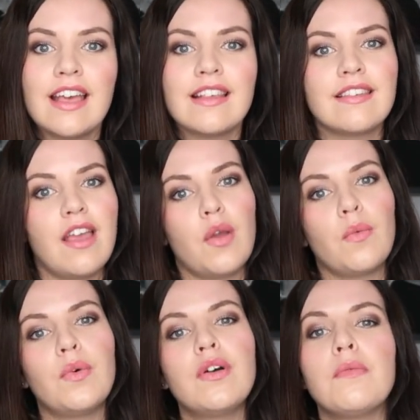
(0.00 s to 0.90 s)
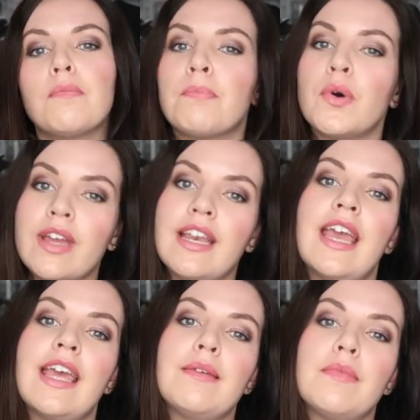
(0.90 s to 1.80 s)
So what boy
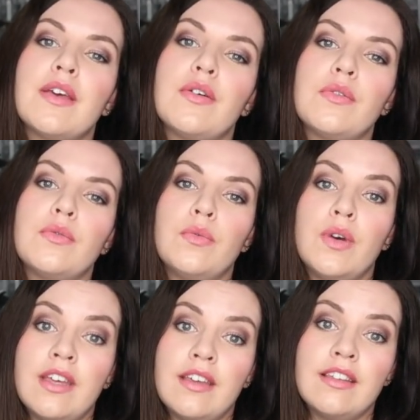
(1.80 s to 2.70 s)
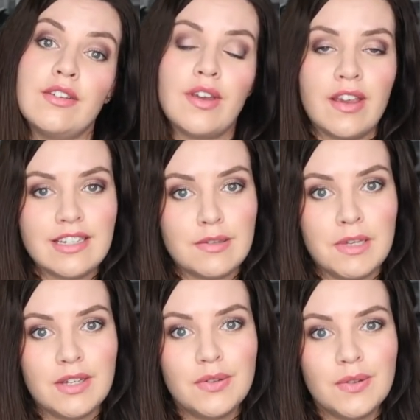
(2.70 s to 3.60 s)
name were you going to be
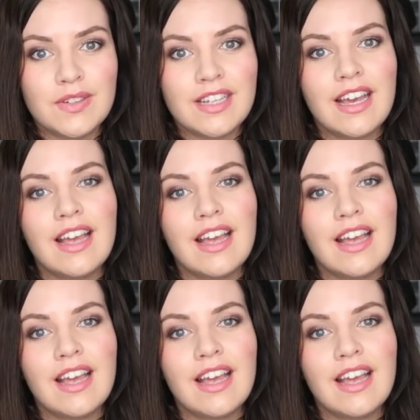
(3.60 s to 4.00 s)
called?